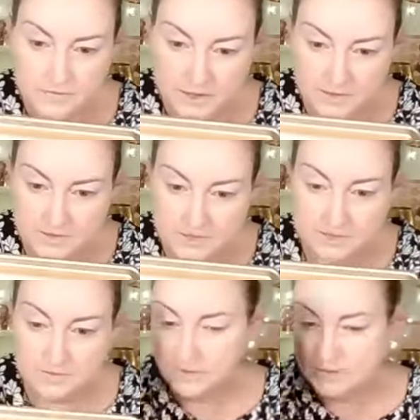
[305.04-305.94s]
I'm just going
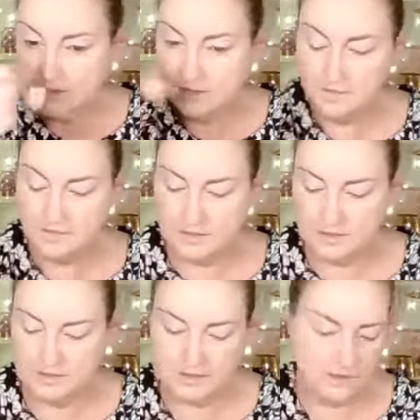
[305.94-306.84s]
to put some
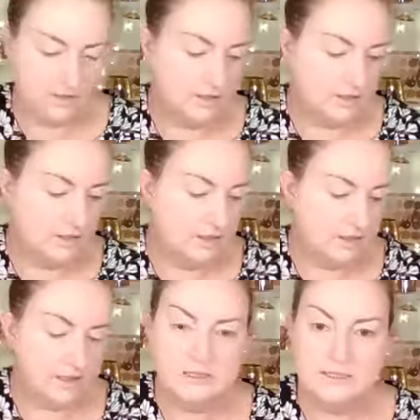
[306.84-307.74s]

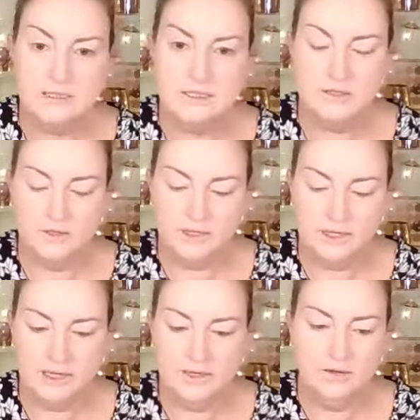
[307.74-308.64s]
concealer on
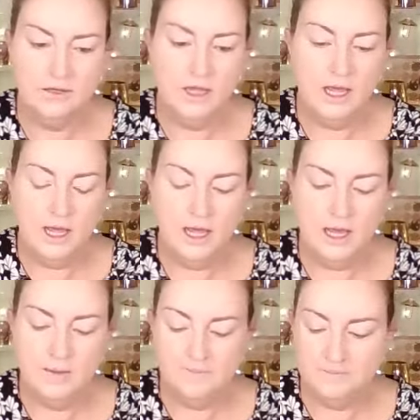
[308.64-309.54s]
now.
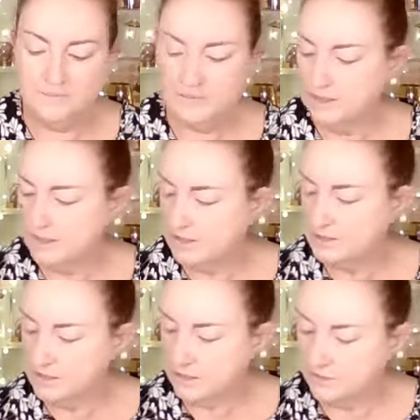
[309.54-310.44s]

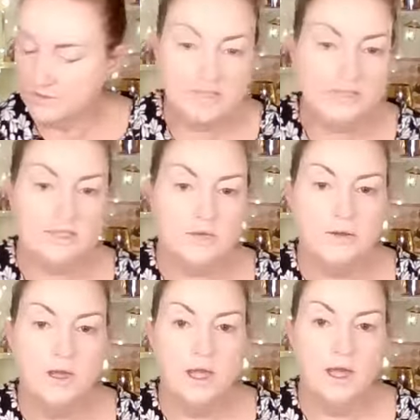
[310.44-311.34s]
So yeah, so
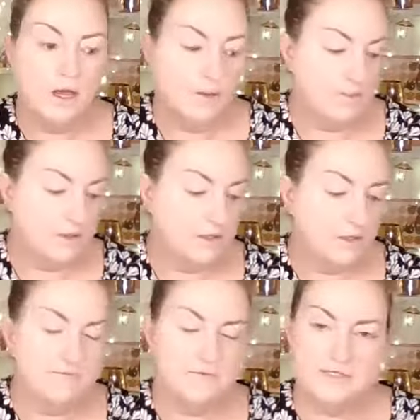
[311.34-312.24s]
a lot
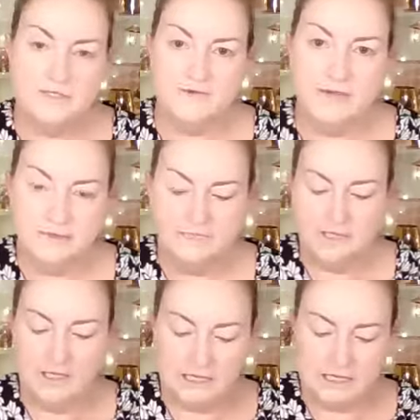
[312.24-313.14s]
of the stuff I have
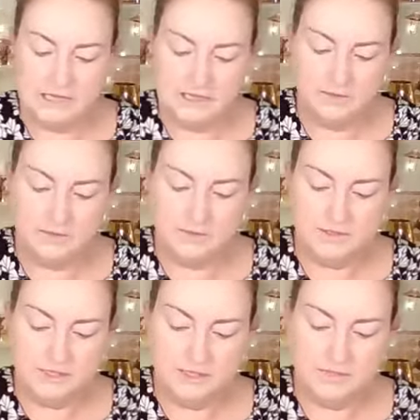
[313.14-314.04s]
in the
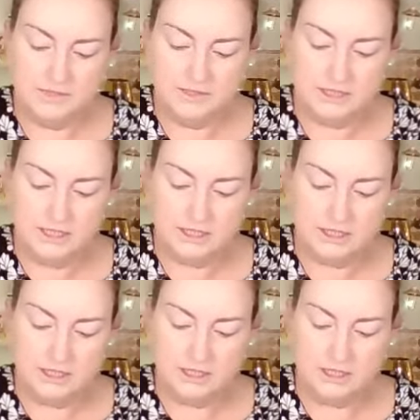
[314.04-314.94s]
museum is
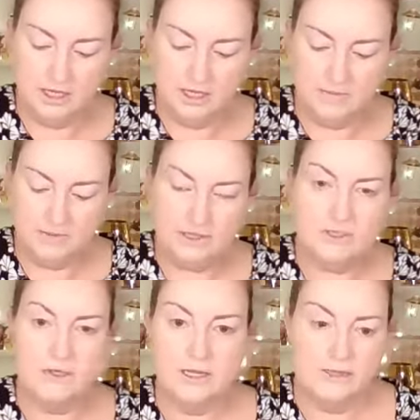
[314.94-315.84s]
actually, I
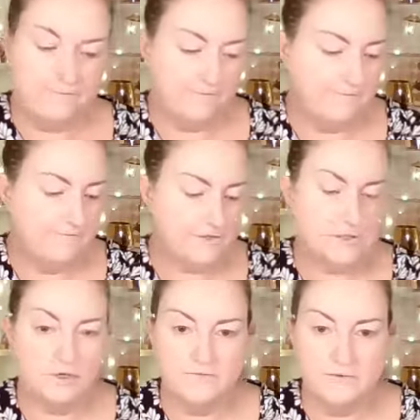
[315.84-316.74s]
don't allow
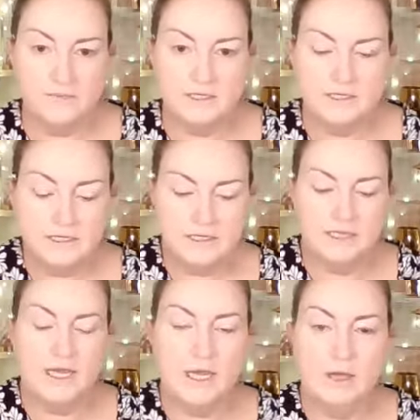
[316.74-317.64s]
photography because
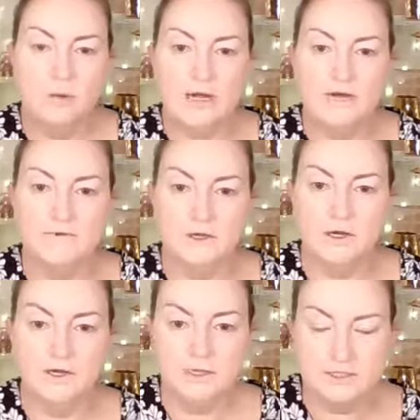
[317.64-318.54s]
they are one of a
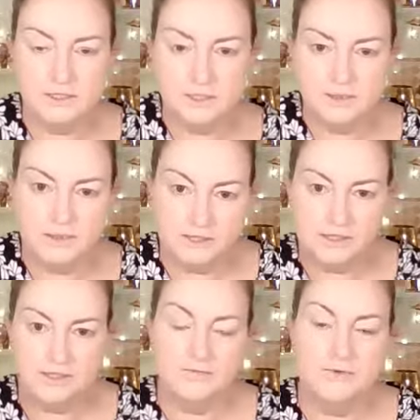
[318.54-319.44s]
kind, and I don't need pictures